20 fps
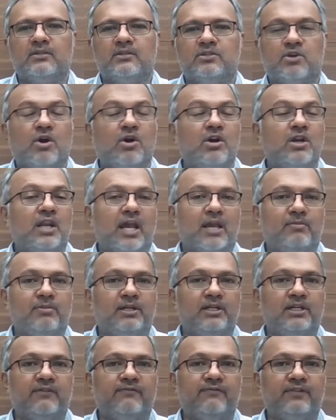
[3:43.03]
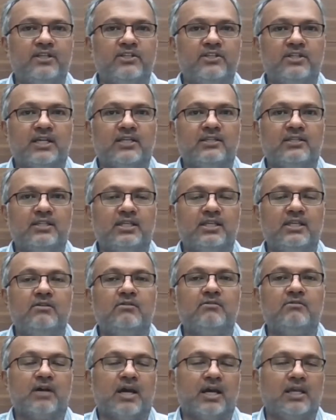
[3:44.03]
Strong liability
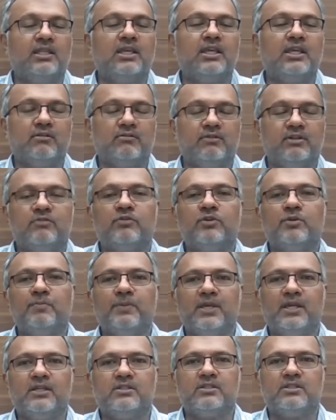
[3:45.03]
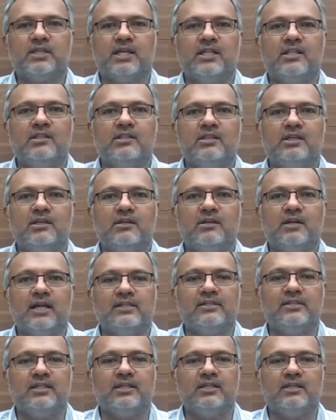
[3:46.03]
franchisee, I think it would be a strength in
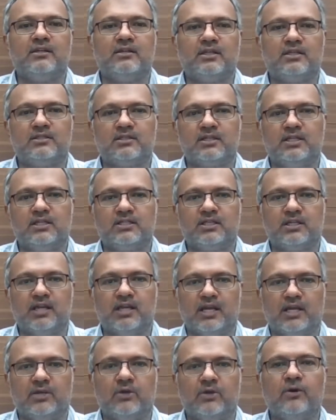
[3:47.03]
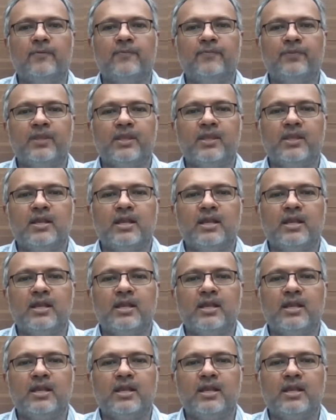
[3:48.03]
rising interest rate scenario.